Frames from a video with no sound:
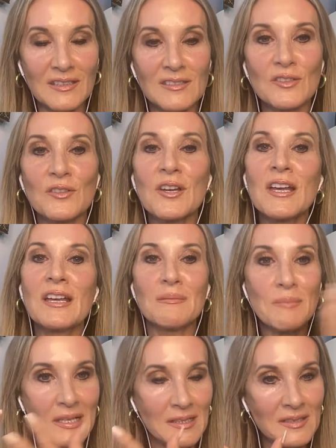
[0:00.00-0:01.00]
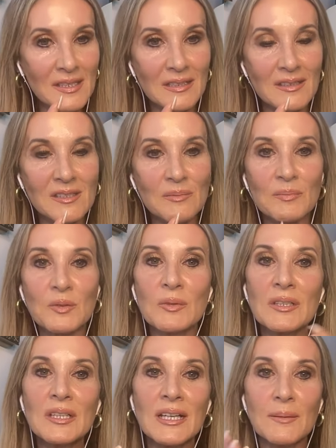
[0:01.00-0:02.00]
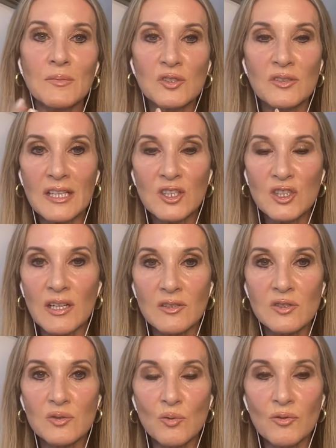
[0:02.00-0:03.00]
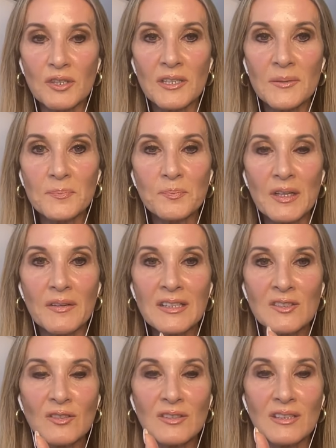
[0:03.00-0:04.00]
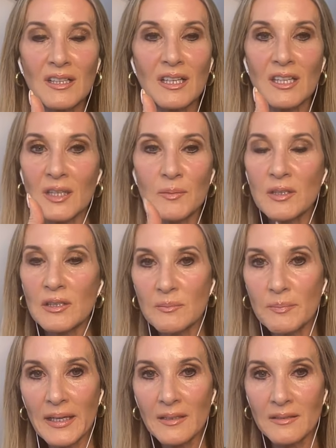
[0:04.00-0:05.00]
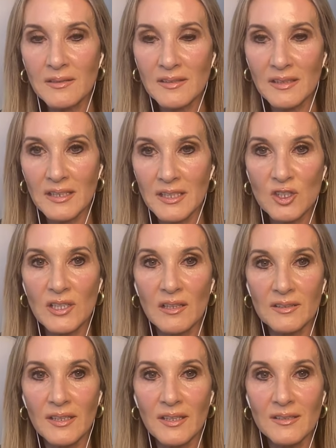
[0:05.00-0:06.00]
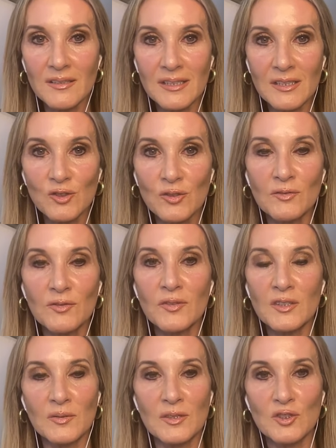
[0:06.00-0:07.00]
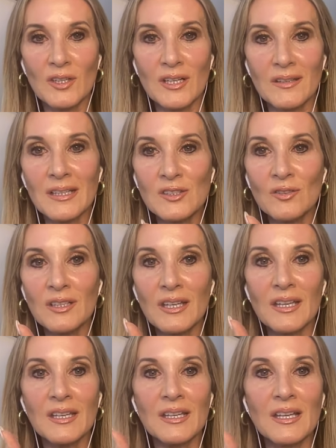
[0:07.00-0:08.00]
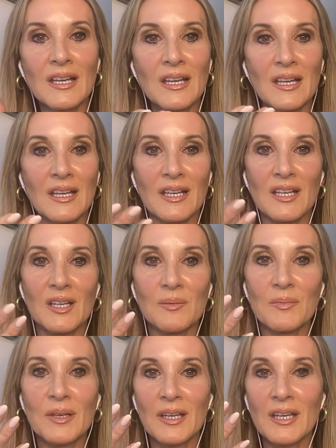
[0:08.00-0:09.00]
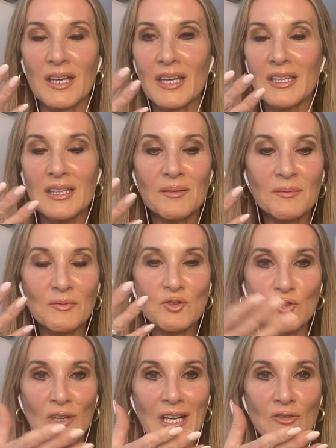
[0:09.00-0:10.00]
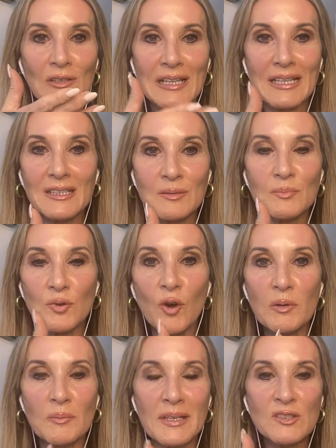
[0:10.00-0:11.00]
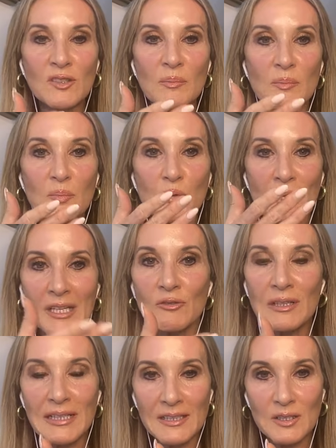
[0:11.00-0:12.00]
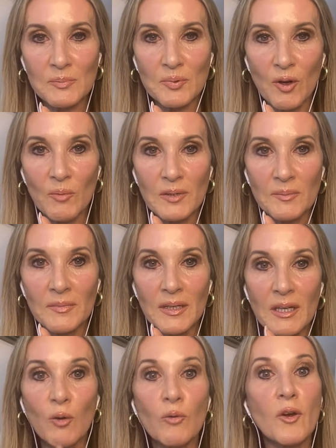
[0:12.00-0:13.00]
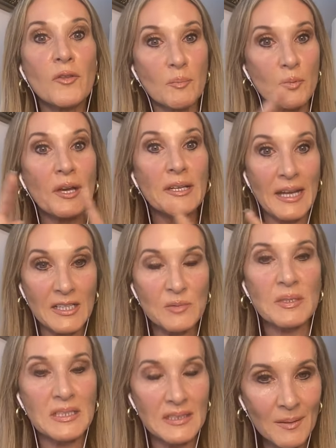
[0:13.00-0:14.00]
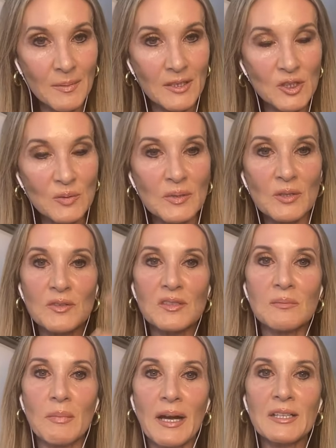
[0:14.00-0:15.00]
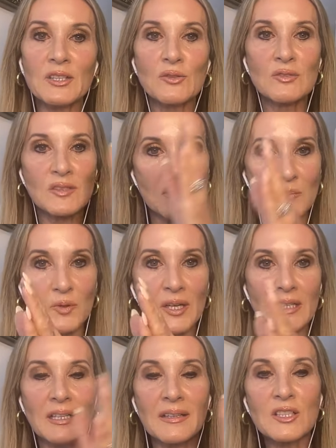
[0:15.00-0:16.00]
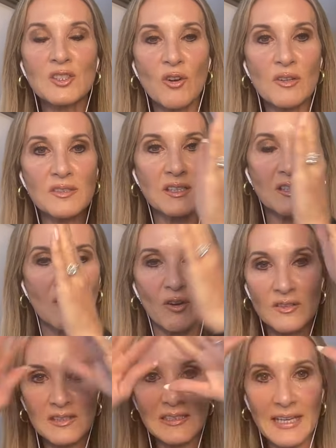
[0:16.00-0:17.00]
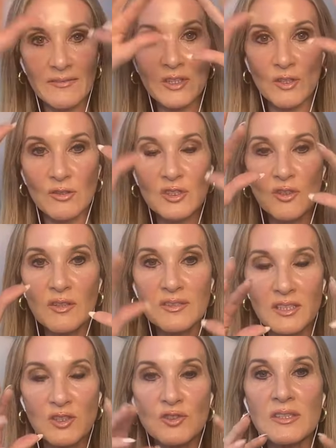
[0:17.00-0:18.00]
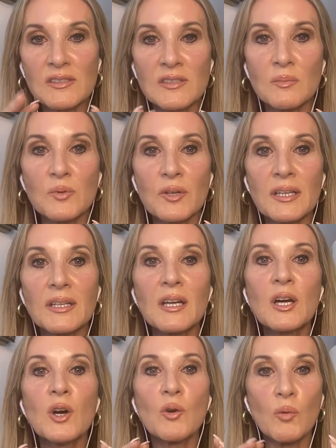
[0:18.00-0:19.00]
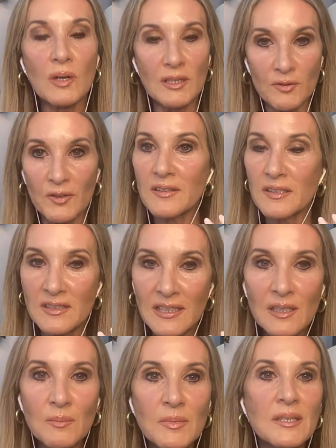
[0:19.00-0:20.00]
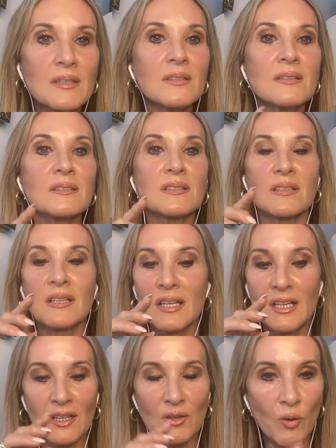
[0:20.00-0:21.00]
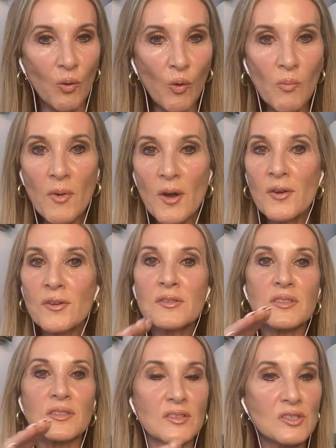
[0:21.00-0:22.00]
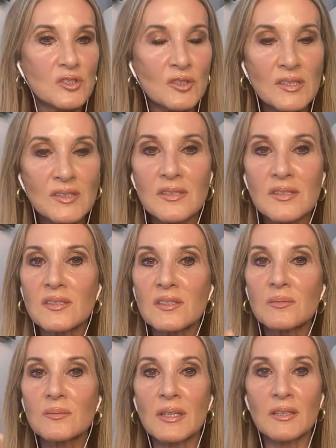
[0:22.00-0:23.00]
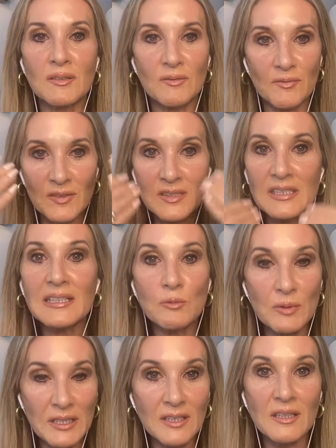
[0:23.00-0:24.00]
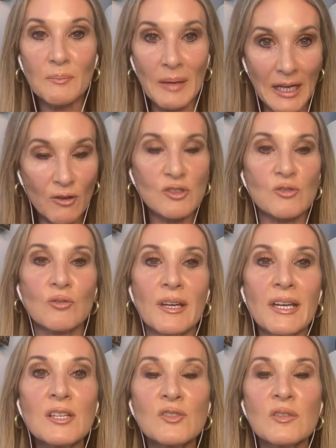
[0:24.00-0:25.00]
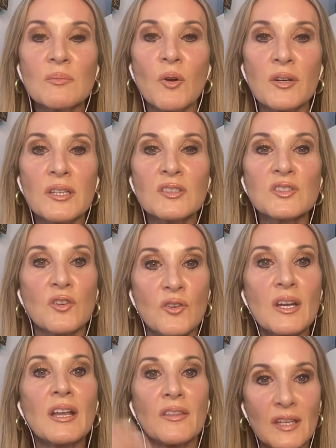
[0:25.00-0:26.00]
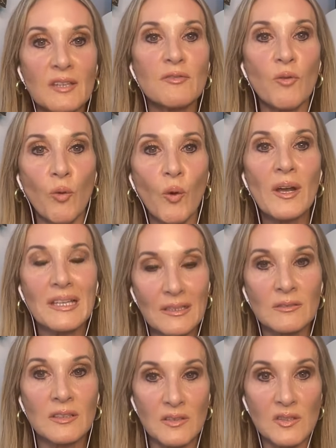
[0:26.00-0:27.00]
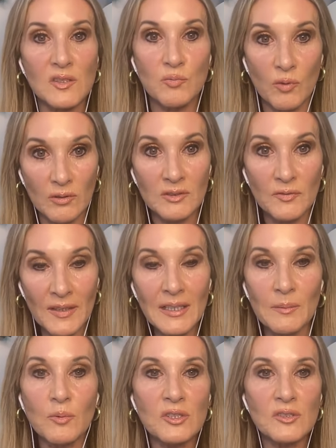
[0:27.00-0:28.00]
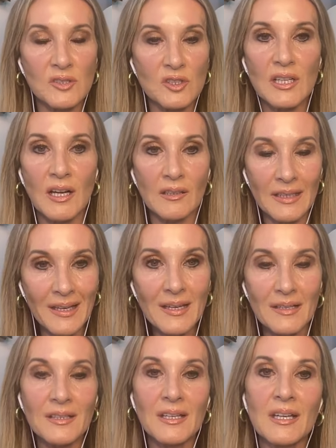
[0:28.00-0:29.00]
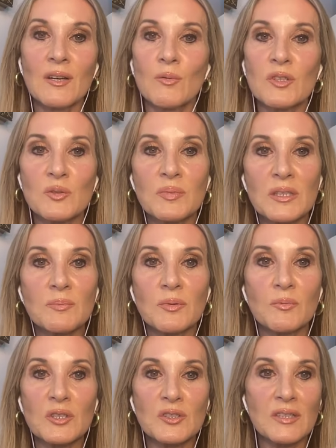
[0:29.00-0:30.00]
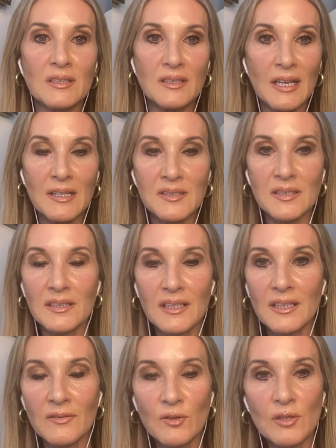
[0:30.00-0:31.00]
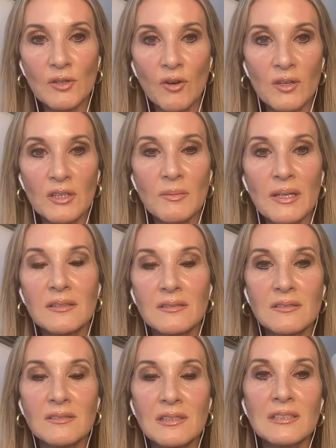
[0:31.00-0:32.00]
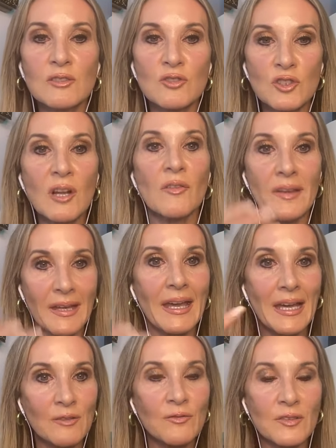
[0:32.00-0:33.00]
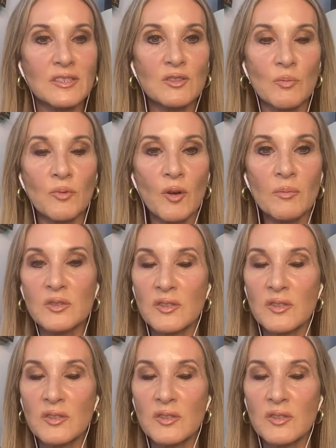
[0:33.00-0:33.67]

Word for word: So yeah. makes sense. But when it comes to that child's story, that's not a chemical imbalance that that child has that you can fix with a drug. That's not a um, a drug related problem. That's not a brain related problem. Although the brain has been damaged because the mind uses the brain, and that toxic constantly having those toxic trees in the brain will affect the telomeres and the hormones and the stress system and physically weaken the biological age of the body. So therefore, illnesses will develop, which this child had, which people, which that case study I gave earlier on in my clinical trial, they had physical problems.